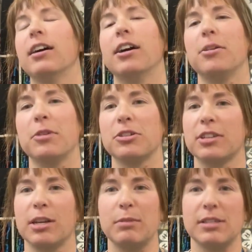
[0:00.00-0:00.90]
Um, there's
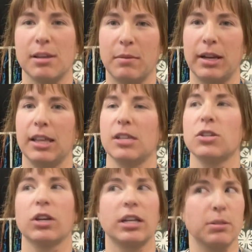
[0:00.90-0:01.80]
going to be somebody
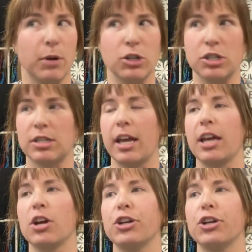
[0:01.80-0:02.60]
that's looking to purchase hay,